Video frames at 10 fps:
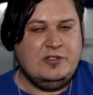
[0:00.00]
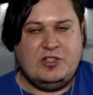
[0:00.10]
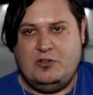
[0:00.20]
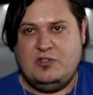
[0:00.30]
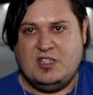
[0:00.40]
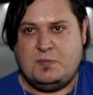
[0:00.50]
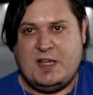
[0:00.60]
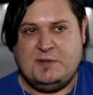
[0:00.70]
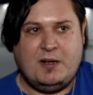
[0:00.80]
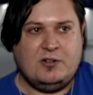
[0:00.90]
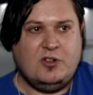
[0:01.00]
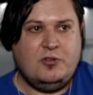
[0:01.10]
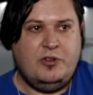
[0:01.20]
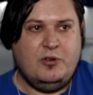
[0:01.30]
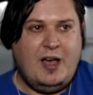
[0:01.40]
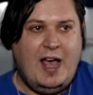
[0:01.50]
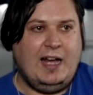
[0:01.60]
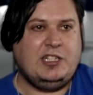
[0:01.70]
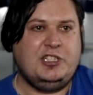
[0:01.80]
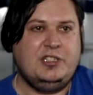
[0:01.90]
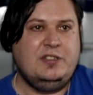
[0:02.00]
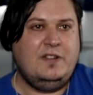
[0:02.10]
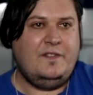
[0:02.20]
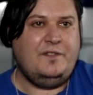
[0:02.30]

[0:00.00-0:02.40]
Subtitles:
So use the spacebar to toggle your action.